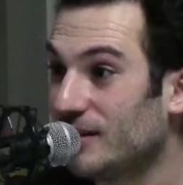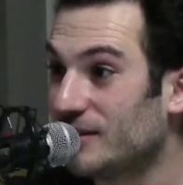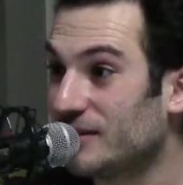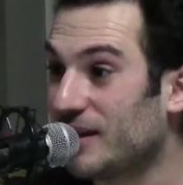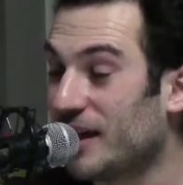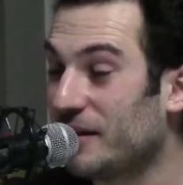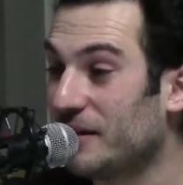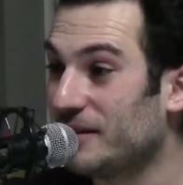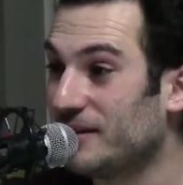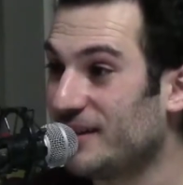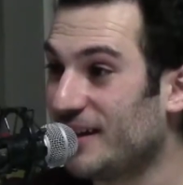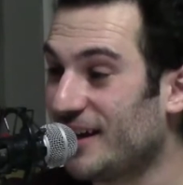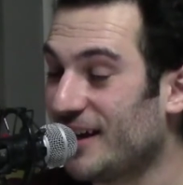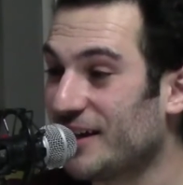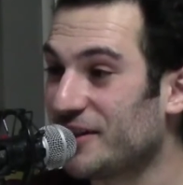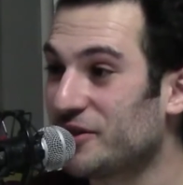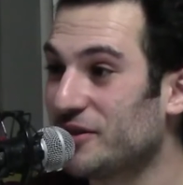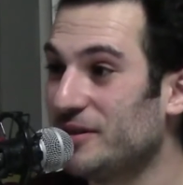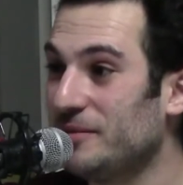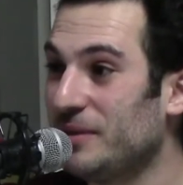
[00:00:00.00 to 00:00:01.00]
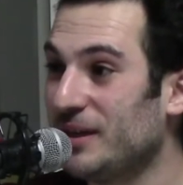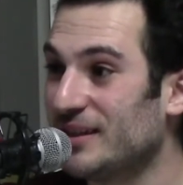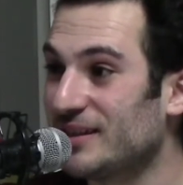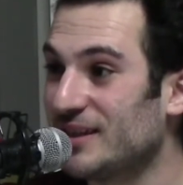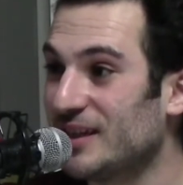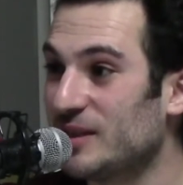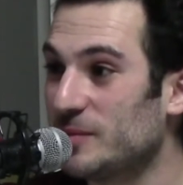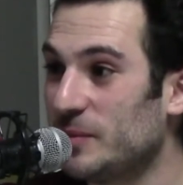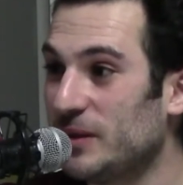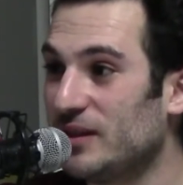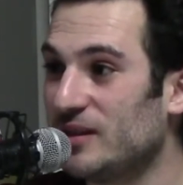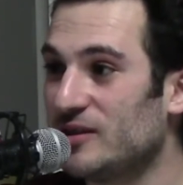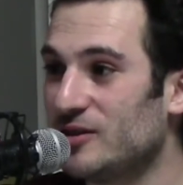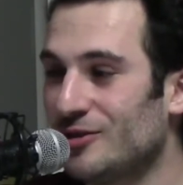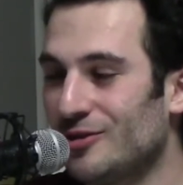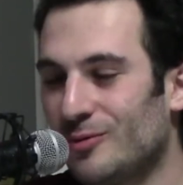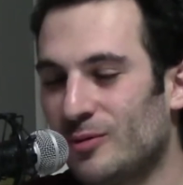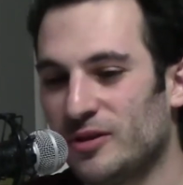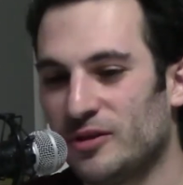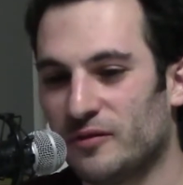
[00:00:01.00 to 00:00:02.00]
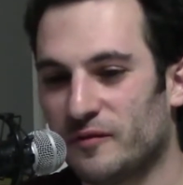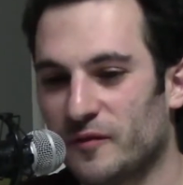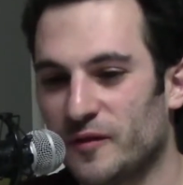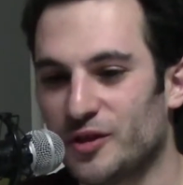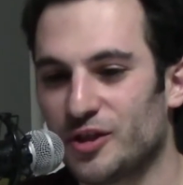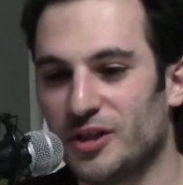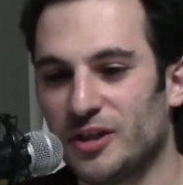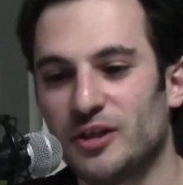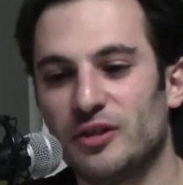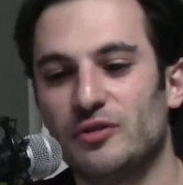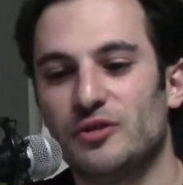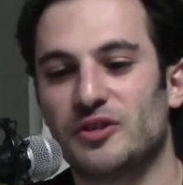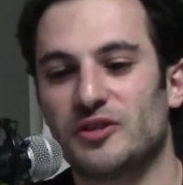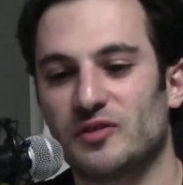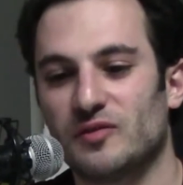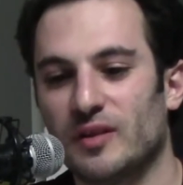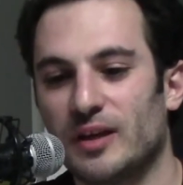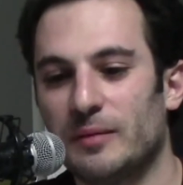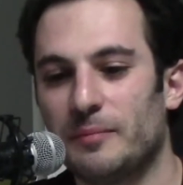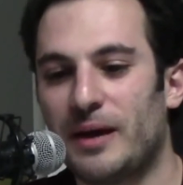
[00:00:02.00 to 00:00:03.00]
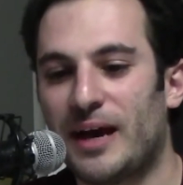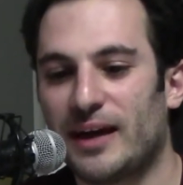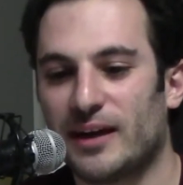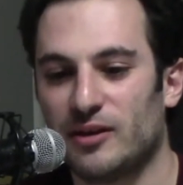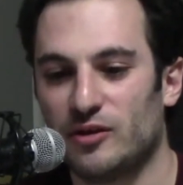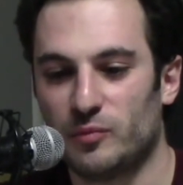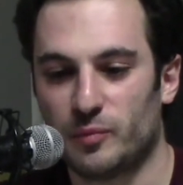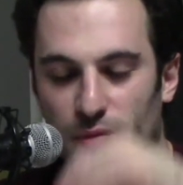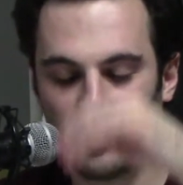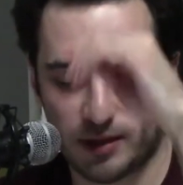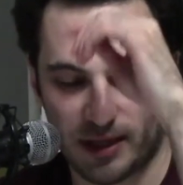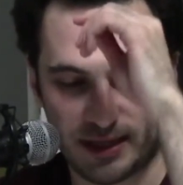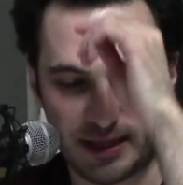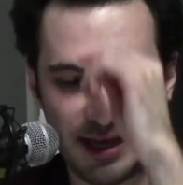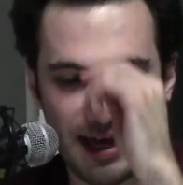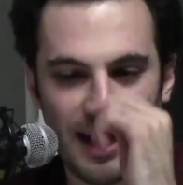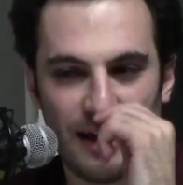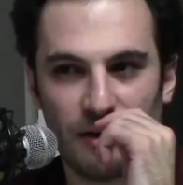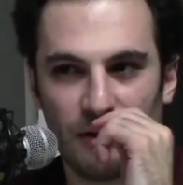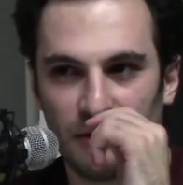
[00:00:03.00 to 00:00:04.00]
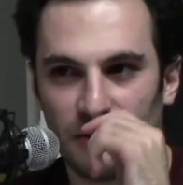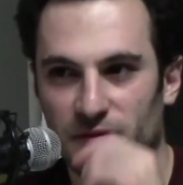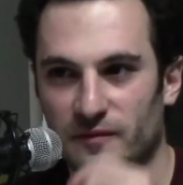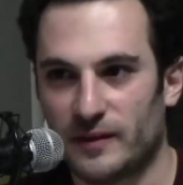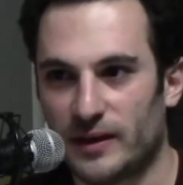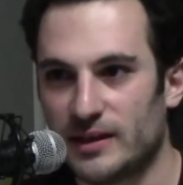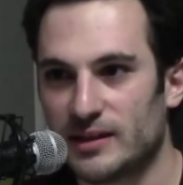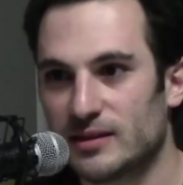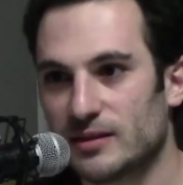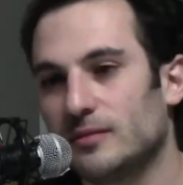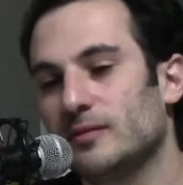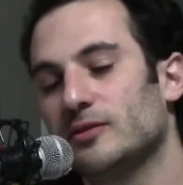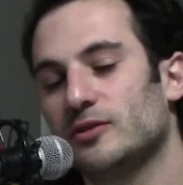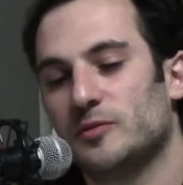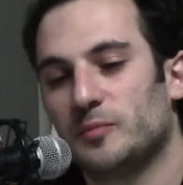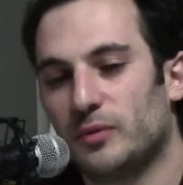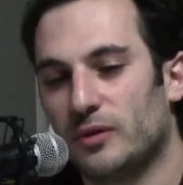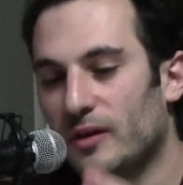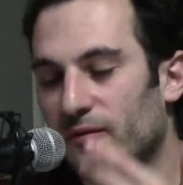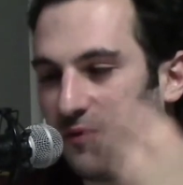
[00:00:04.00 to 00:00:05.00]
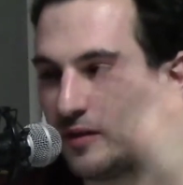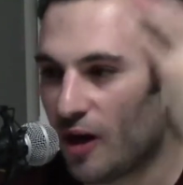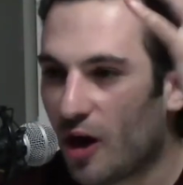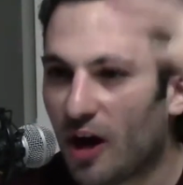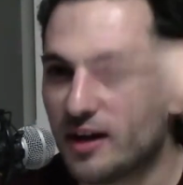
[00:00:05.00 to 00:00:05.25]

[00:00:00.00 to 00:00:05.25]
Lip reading: That actually makes sense because you know when you're fishing, you just lay back and you put like a hat on your face. Just put a VR